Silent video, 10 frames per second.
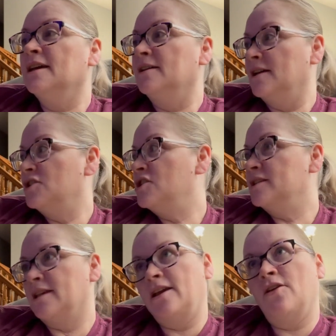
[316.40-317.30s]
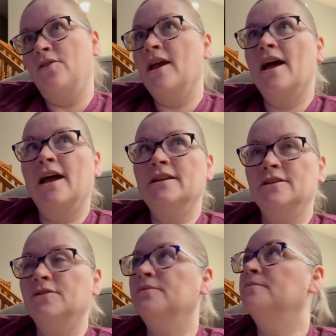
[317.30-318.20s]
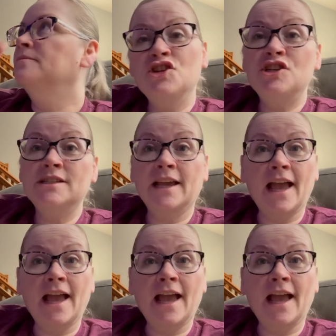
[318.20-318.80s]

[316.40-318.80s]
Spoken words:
And she's like, oh yeah, I do. She's like,